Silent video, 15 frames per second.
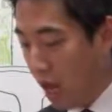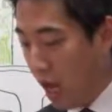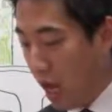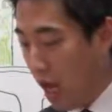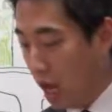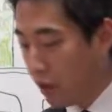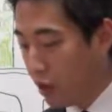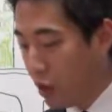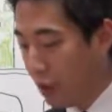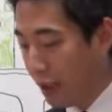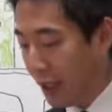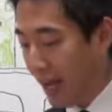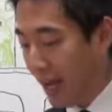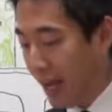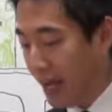Uh,
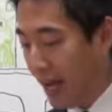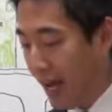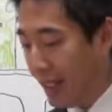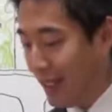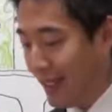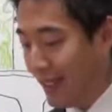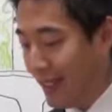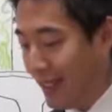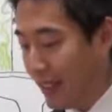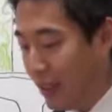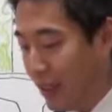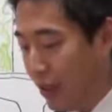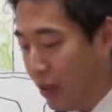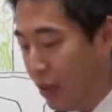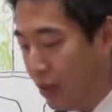Tubal Cain had a
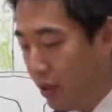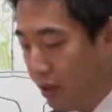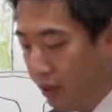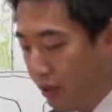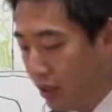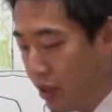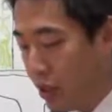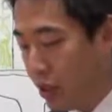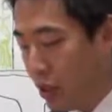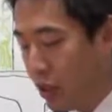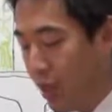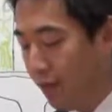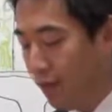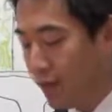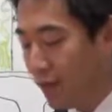sister, which is
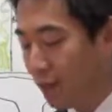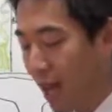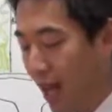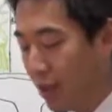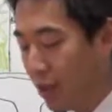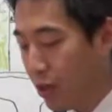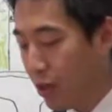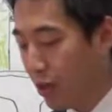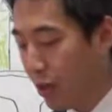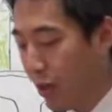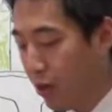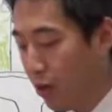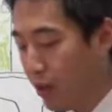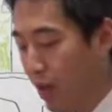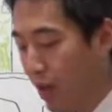
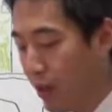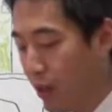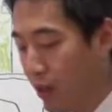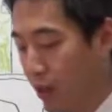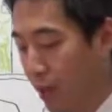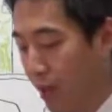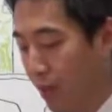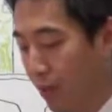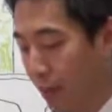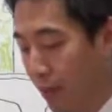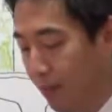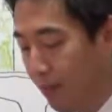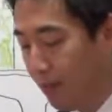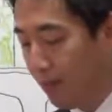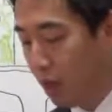self-explanatory. Her name is
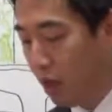Nama.